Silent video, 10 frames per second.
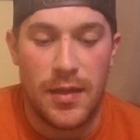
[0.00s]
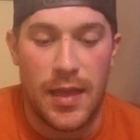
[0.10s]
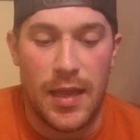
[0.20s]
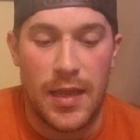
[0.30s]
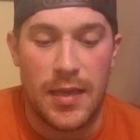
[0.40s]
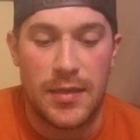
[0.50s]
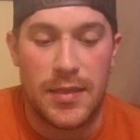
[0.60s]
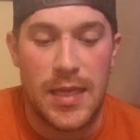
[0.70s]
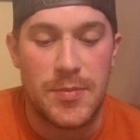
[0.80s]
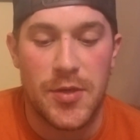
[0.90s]
and
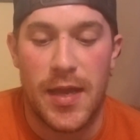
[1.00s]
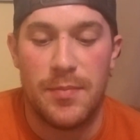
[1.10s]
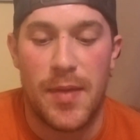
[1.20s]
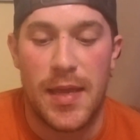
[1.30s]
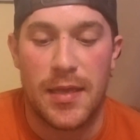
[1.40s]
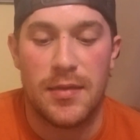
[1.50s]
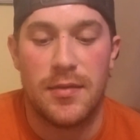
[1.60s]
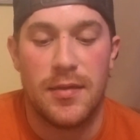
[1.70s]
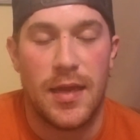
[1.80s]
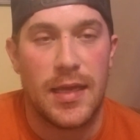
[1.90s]
keeps your head banging
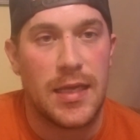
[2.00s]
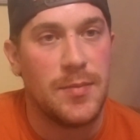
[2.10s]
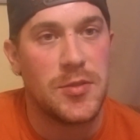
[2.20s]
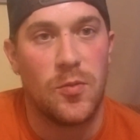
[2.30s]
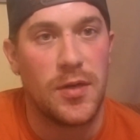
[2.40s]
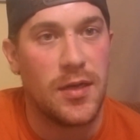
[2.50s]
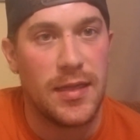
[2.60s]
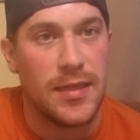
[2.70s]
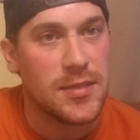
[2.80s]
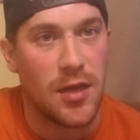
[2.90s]
and keeps you wanting to at
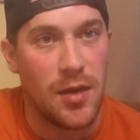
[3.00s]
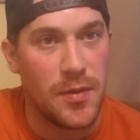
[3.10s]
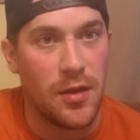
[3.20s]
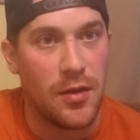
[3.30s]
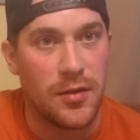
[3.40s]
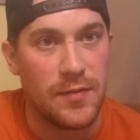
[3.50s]
least hum along,